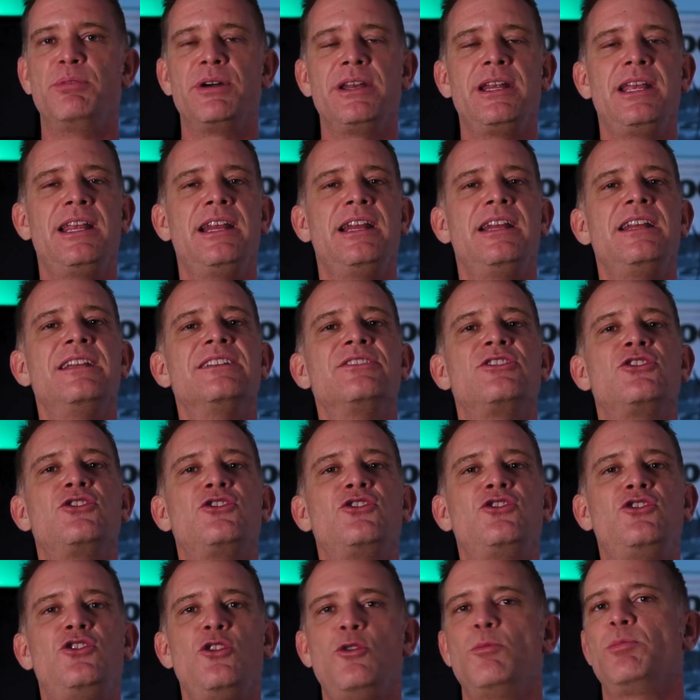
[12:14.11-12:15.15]
but it is
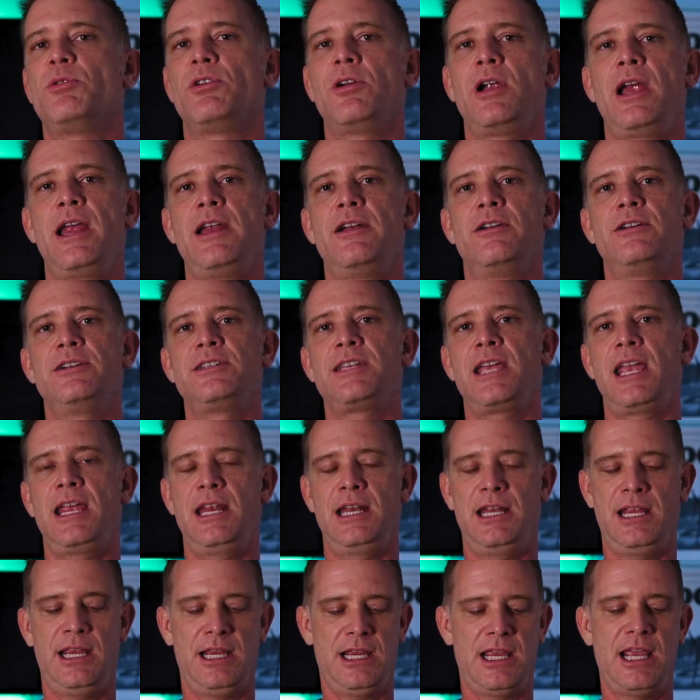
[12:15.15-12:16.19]
super
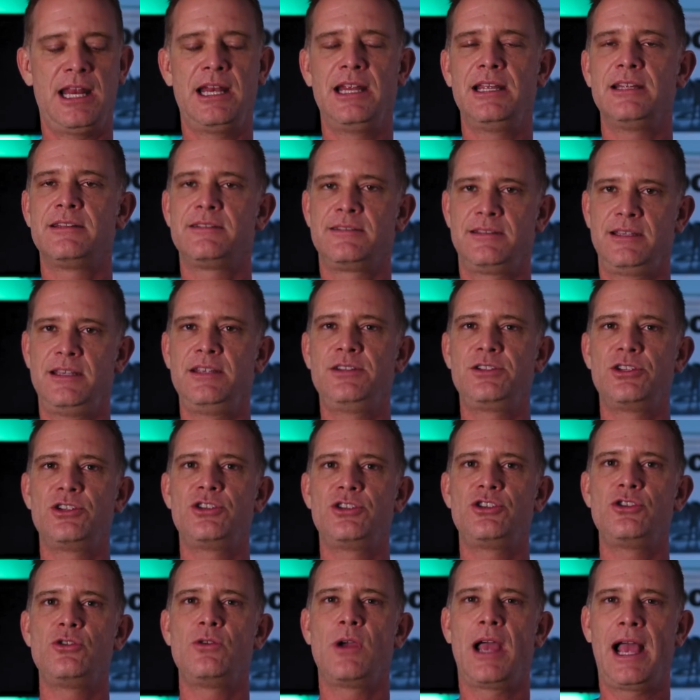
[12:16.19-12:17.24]
entertaining and it
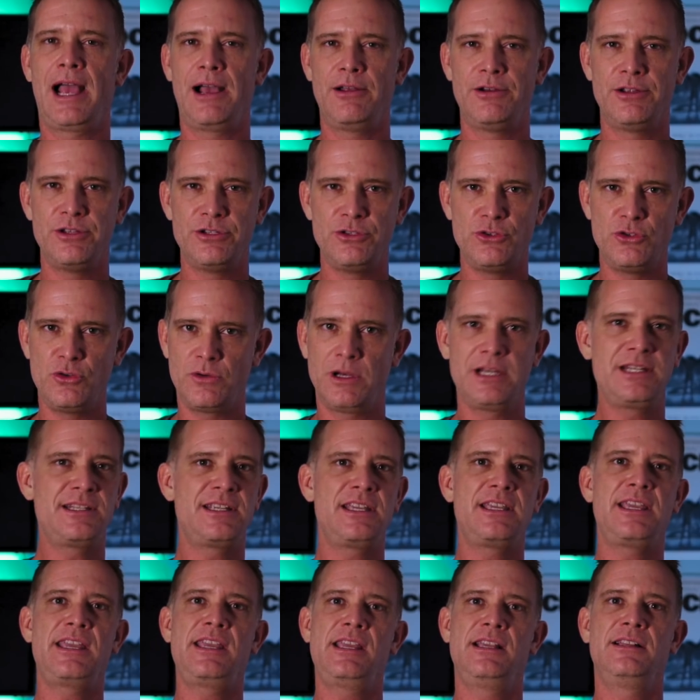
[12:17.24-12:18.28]
teaches you how to drink
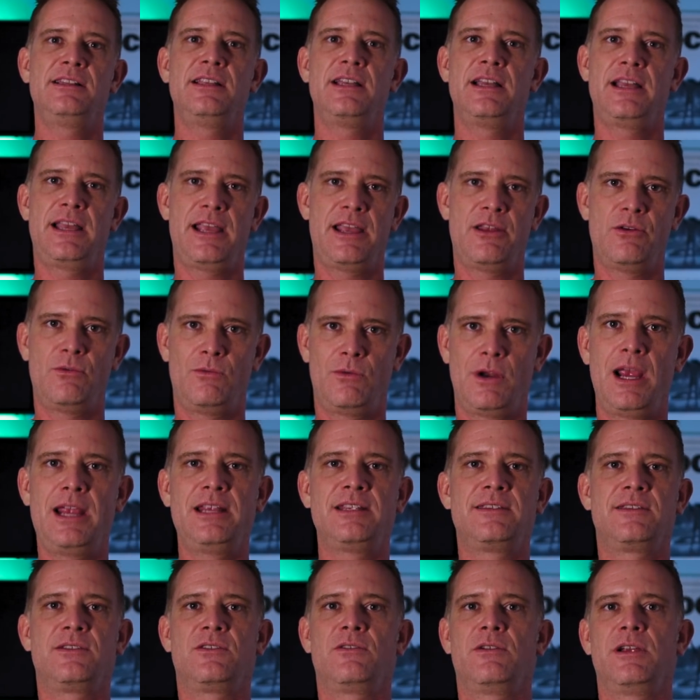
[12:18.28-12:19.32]
tequila and
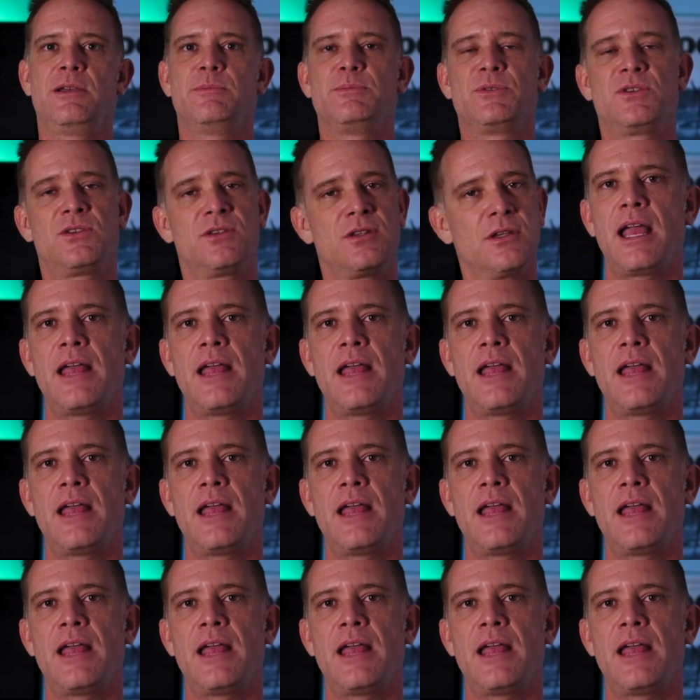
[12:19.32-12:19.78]
write scripts.